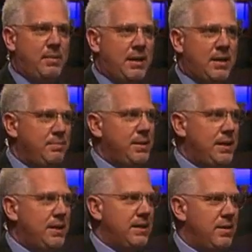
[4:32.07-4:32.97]
My
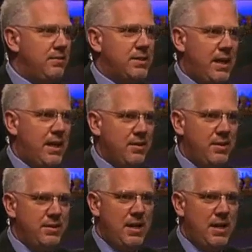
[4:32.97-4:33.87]
company has never taken
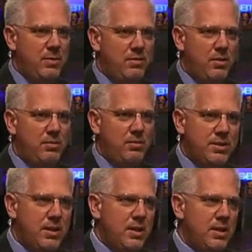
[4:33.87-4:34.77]
on debt. We've
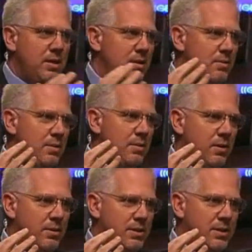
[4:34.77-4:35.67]
always
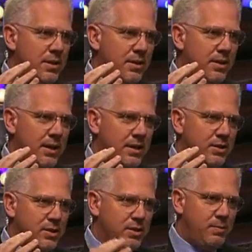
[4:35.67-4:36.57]
done
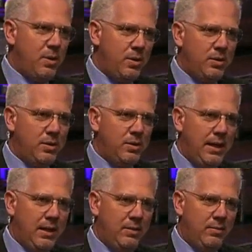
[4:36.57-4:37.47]
things small,
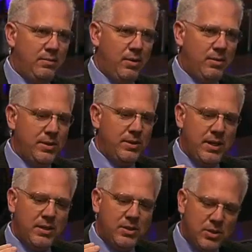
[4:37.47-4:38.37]
and we've always
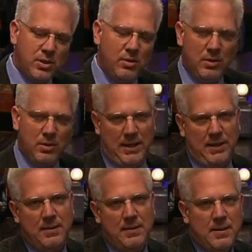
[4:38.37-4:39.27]
done it
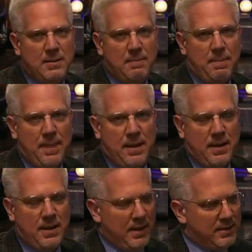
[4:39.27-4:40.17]
slowly.
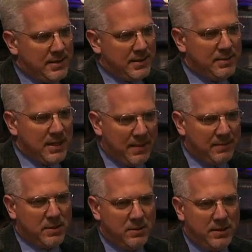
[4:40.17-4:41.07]
It seems
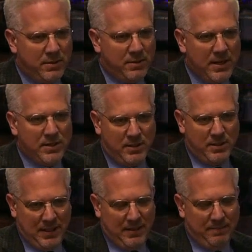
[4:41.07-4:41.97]
absolutely crazy to
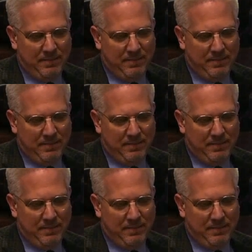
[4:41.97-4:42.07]
me.